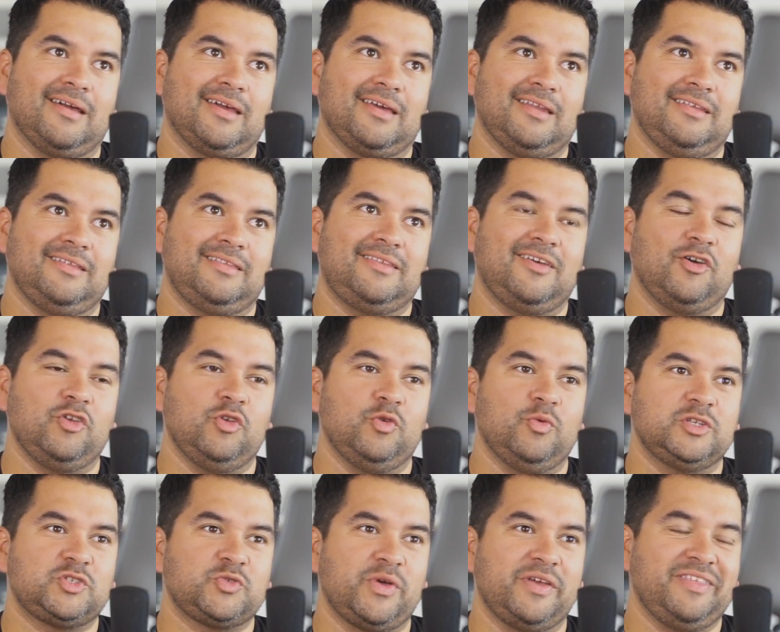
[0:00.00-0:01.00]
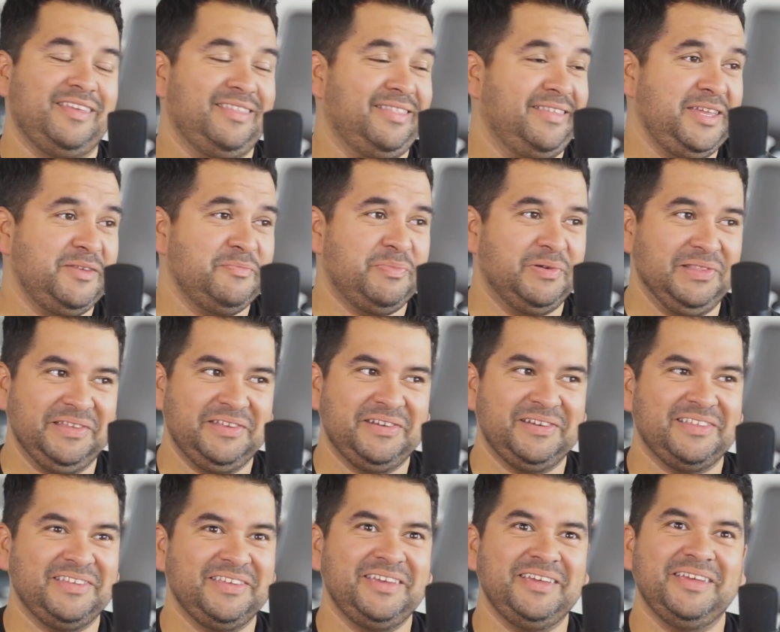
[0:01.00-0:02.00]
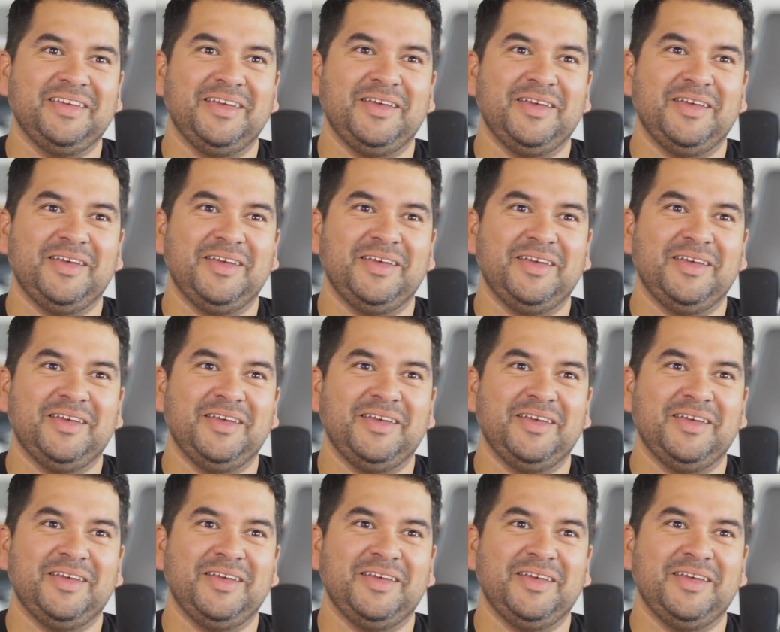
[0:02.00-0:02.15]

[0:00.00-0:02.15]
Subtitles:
going to tell you which way they lean politically,